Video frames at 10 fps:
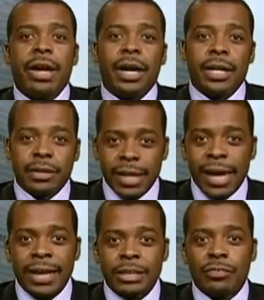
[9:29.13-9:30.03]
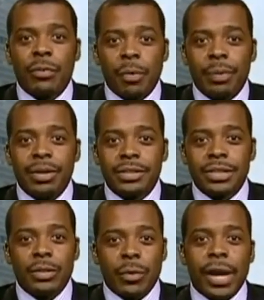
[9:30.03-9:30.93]
a dash for
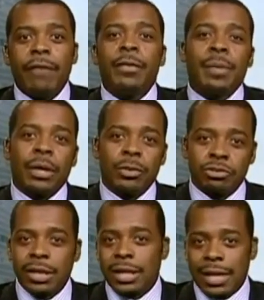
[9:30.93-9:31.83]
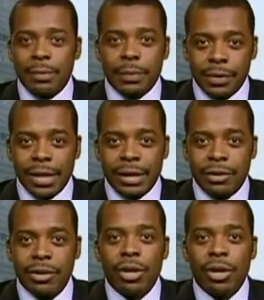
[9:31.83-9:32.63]
mobility where everybody would try and climb up the ladder